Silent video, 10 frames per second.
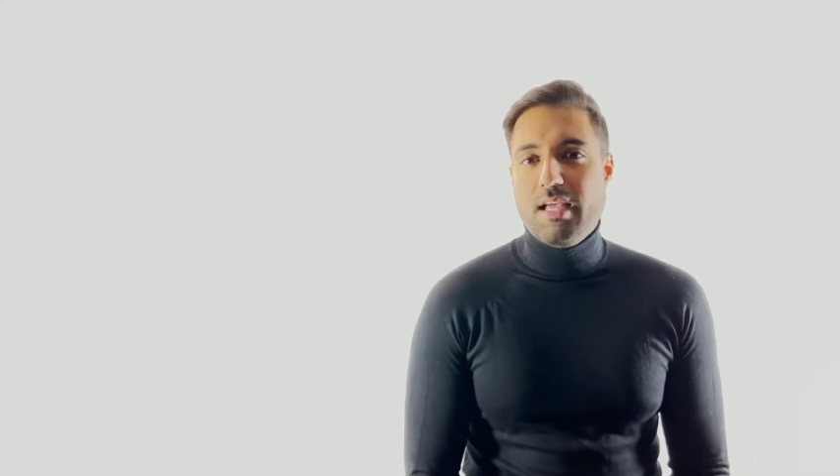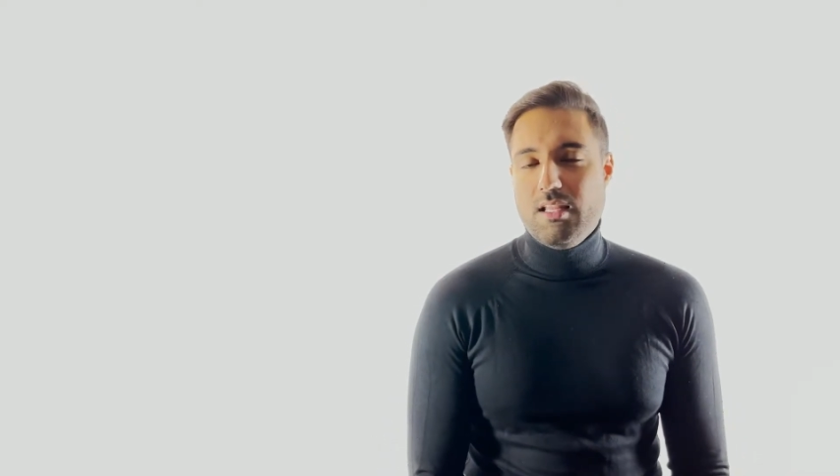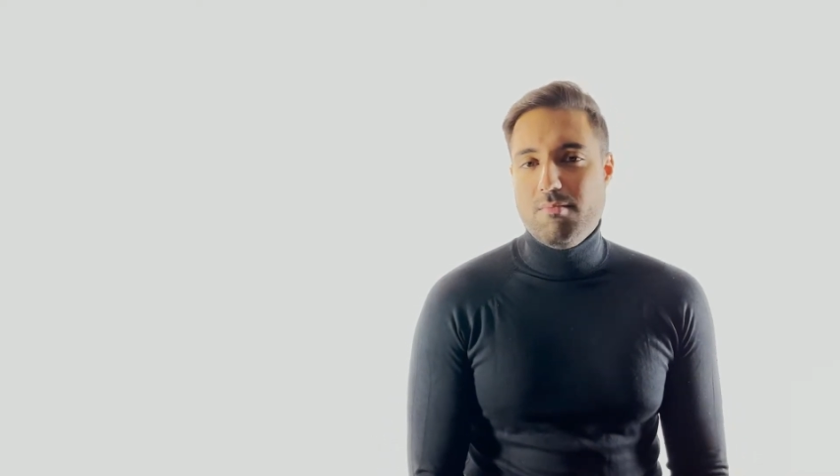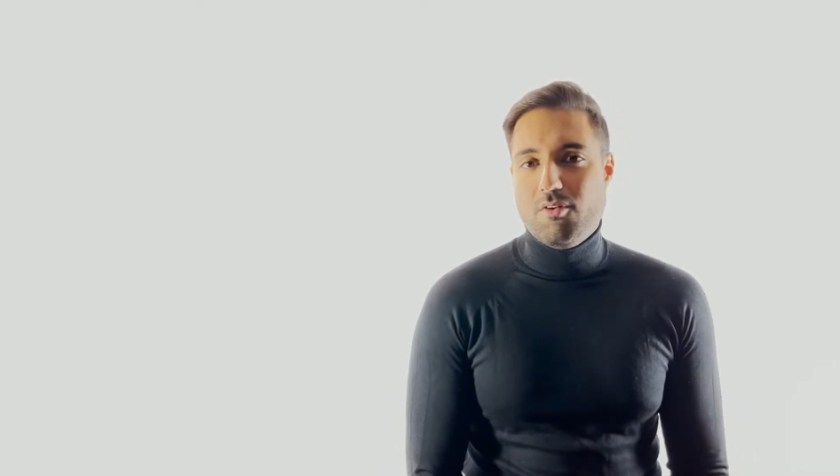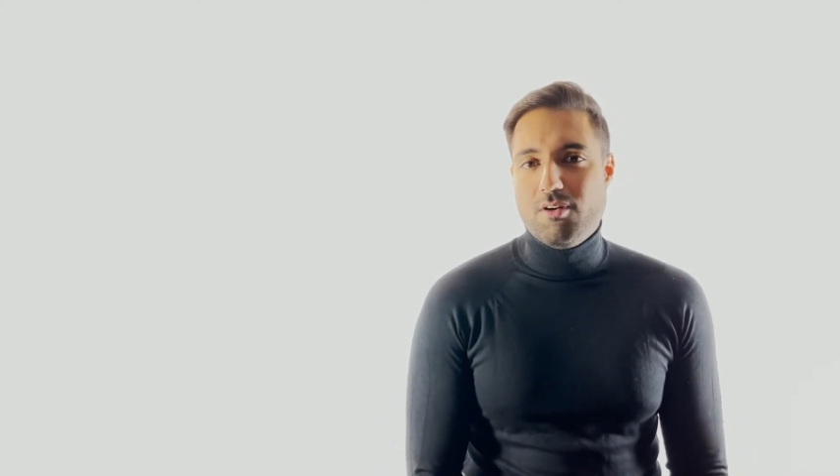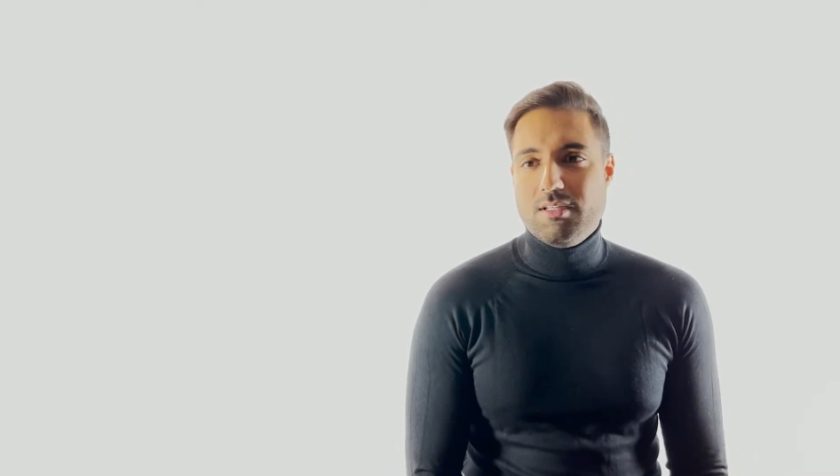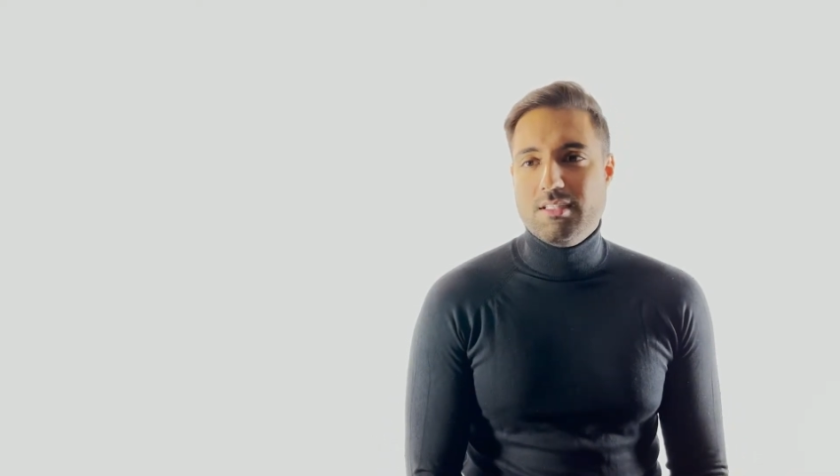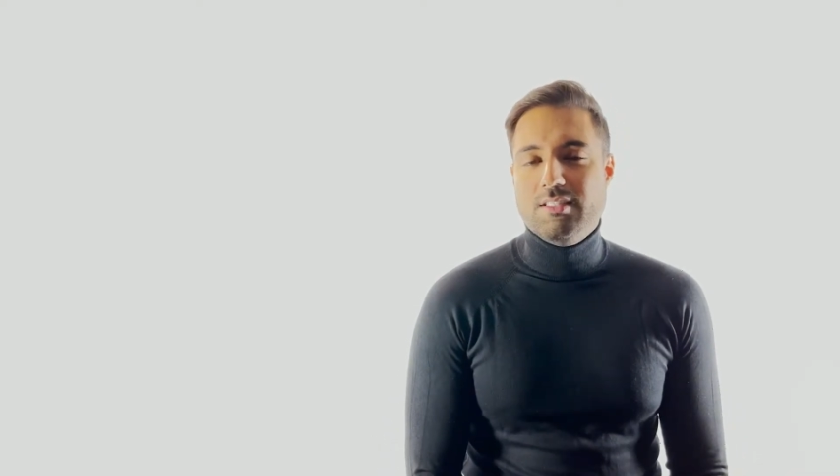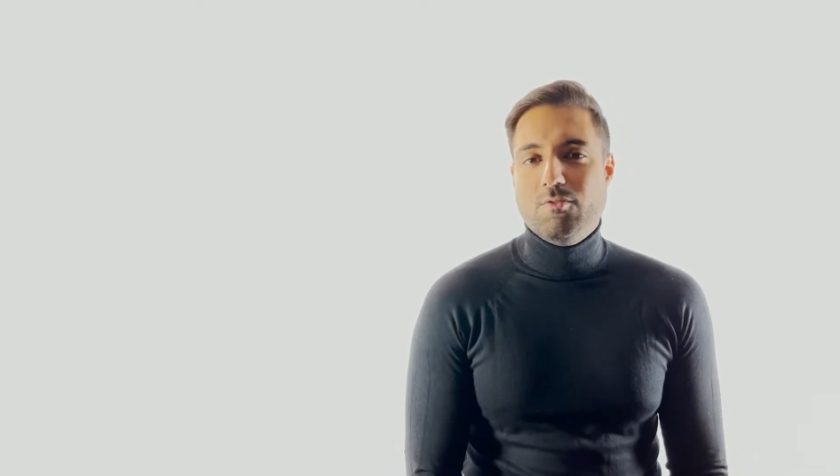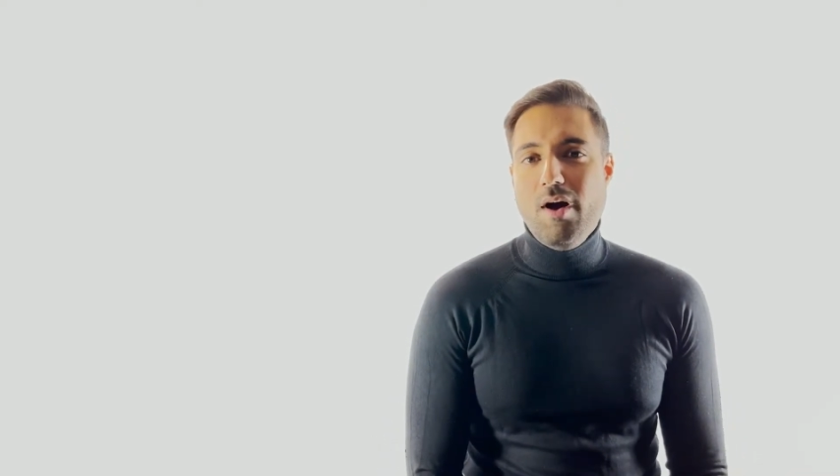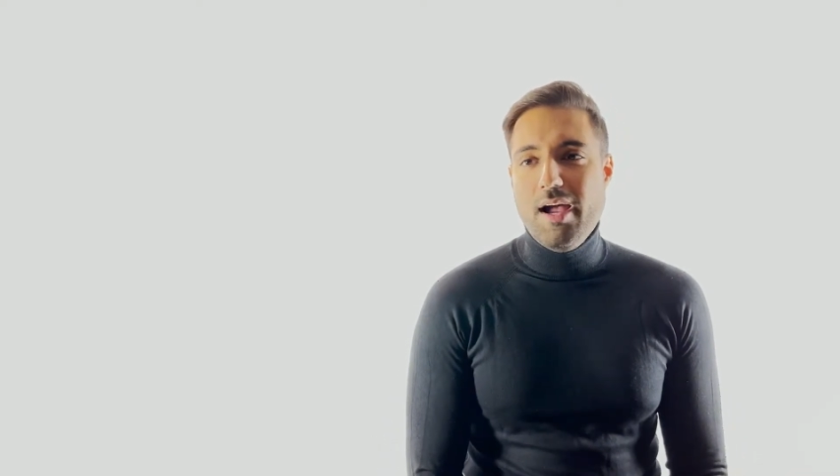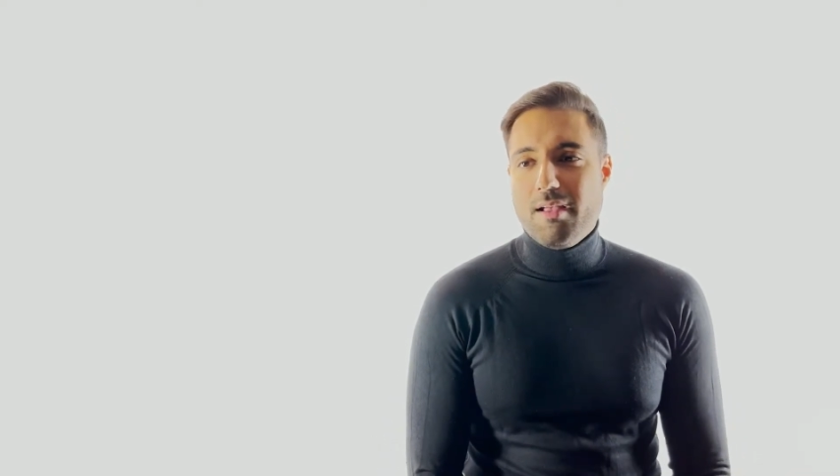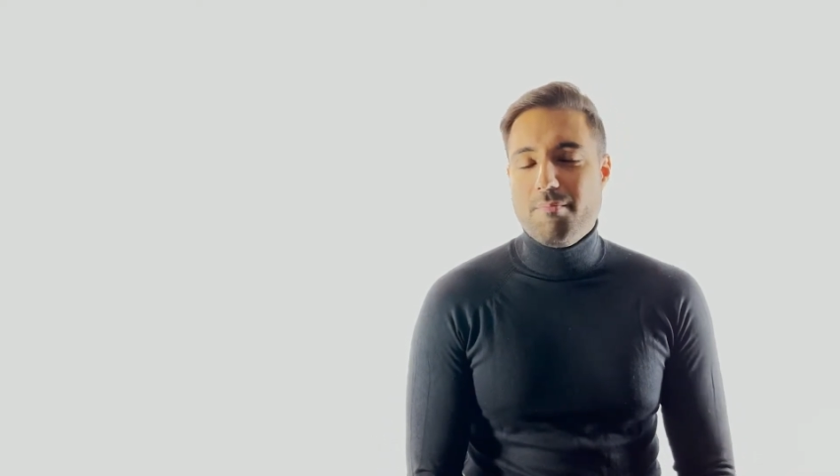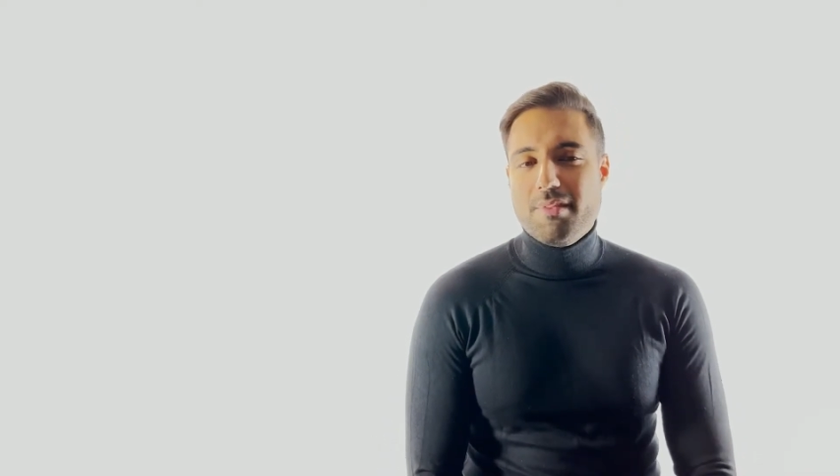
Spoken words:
anymore. Why?